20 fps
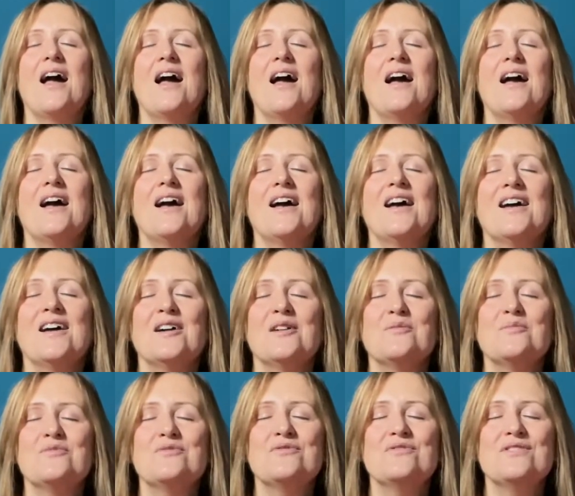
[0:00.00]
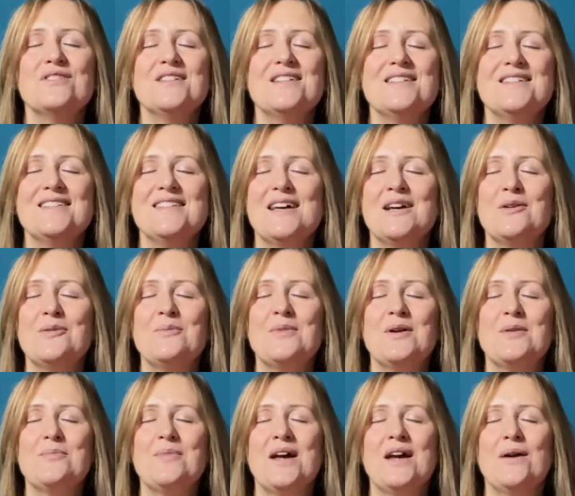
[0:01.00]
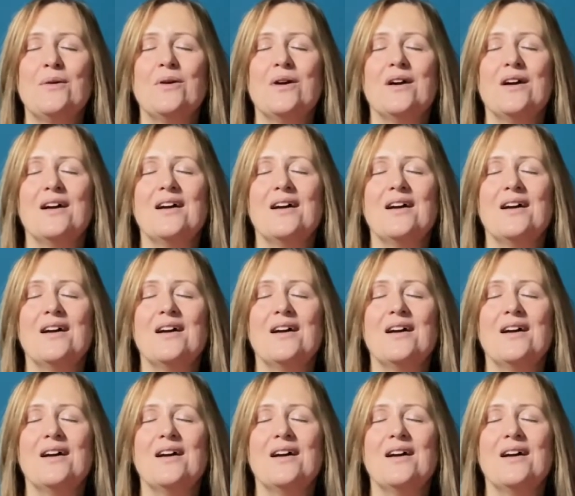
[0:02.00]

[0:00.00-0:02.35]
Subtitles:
I breathe out my power.